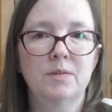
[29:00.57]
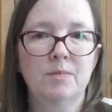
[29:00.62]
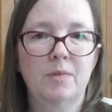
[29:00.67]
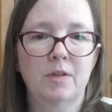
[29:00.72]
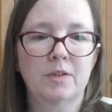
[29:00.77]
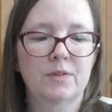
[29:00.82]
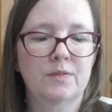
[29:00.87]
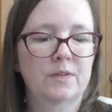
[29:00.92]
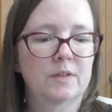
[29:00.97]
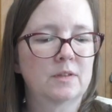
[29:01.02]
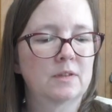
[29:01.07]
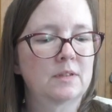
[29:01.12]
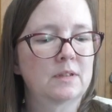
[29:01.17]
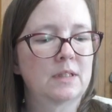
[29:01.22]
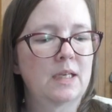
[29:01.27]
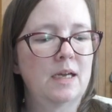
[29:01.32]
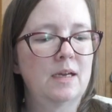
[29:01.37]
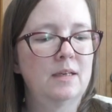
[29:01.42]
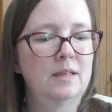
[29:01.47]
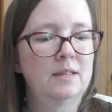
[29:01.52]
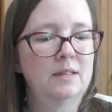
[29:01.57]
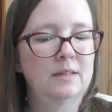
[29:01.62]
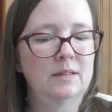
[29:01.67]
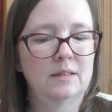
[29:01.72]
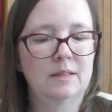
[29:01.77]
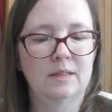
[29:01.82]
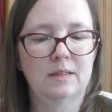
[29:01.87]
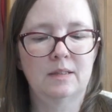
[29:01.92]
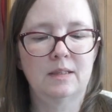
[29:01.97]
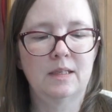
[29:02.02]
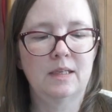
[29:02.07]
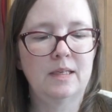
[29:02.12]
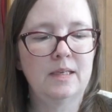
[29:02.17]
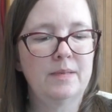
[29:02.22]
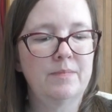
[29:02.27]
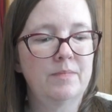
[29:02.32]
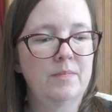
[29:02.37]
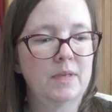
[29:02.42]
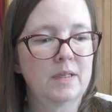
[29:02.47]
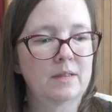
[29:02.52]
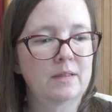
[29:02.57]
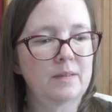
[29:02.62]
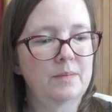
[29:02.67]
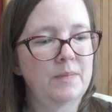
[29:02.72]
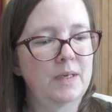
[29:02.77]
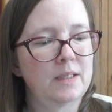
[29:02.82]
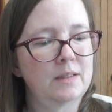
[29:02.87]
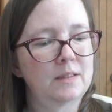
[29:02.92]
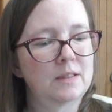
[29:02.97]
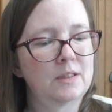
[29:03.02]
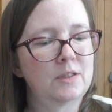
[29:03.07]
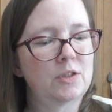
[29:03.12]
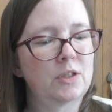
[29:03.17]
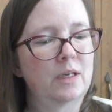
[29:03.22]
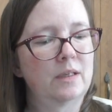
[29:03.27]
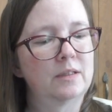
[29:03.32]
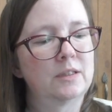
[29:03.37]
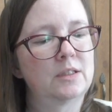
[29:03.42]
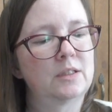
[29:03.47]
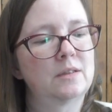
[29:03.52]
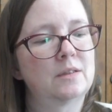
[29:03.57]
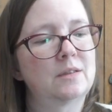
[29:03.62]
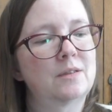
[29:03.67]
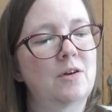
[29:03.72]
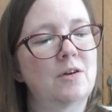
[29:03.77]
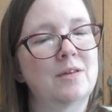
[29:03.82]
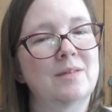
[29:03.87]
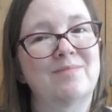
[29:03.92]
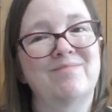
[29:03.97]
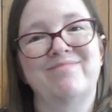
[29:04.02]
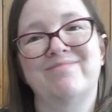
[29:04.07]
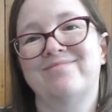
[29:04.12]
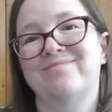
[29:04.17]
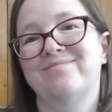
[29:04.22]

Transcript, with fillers: was March 1st and the monthly magazine challenge had started.